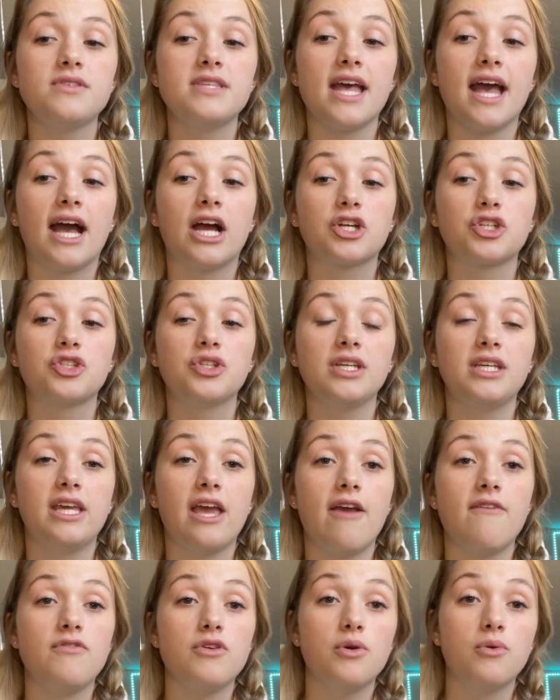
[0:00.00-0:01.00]
they actually
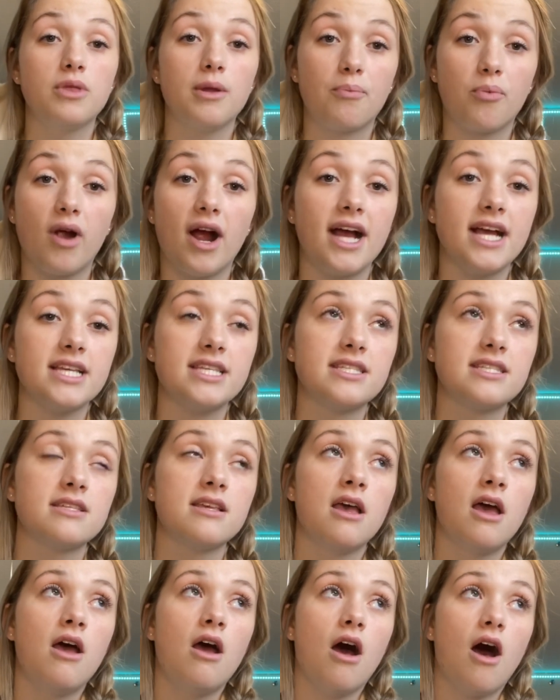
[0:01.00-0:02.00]
give you the price
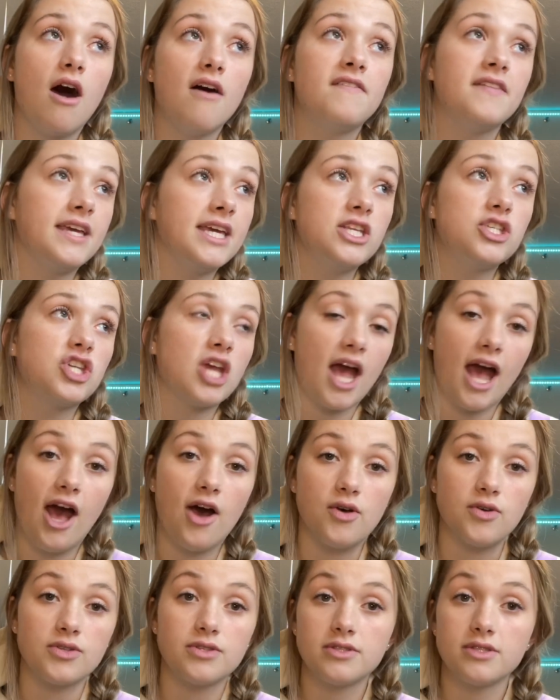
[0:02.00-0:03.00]
of each
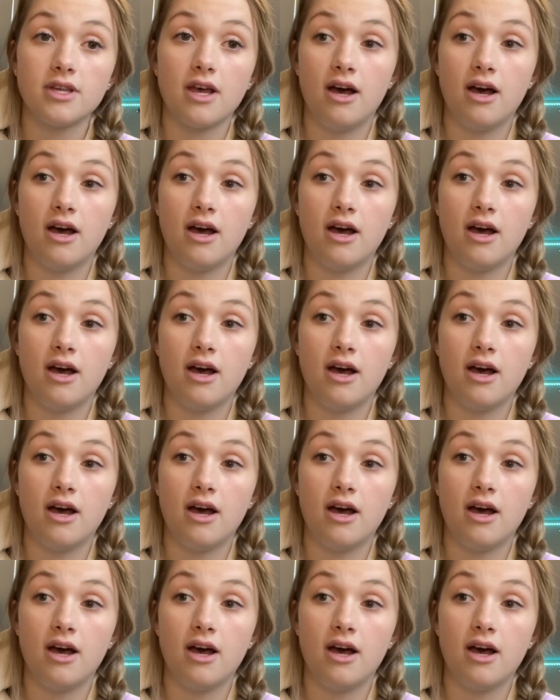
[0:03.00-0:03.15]
house.